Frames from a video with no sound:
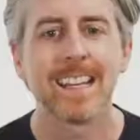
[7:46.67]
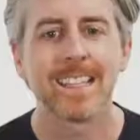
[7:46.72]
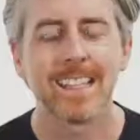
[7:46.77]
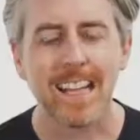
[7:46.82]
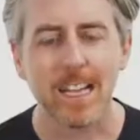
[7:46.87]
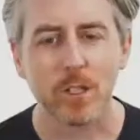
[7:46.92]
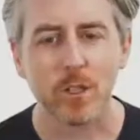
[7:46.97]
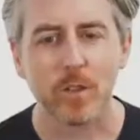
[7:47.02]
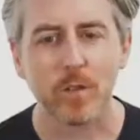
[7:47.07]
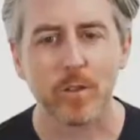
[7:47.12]

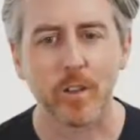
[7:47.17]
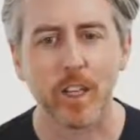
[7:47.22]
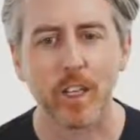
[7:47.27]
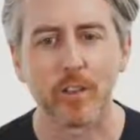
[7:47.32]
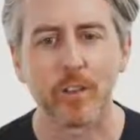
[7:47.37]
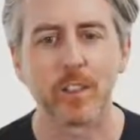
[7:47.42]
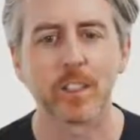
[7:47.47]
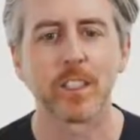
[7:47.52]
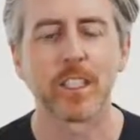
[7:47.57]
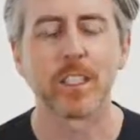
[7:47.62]
natural
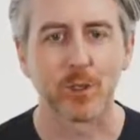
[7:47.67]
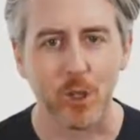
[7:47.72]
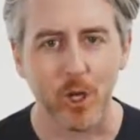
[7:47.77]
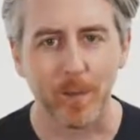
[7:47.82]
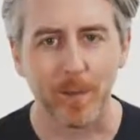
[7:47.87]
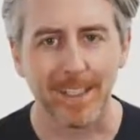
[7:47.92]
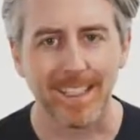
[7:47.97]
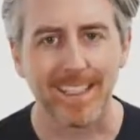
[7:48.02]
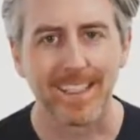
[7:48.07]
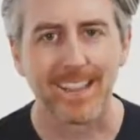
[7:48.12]
flavors,
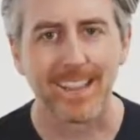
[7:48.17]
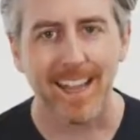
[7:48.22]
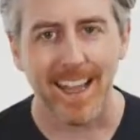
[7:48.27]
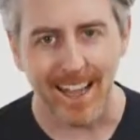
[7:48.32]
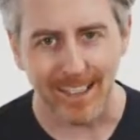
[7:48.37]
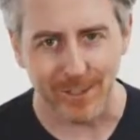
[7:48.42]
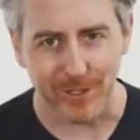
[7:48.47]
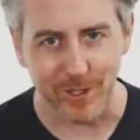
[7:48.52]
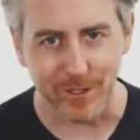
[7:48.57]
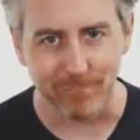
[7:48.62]
ascorbic
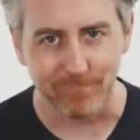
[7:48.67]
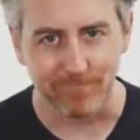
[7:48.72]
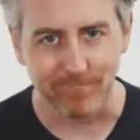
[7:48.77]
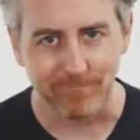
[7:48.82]
acid.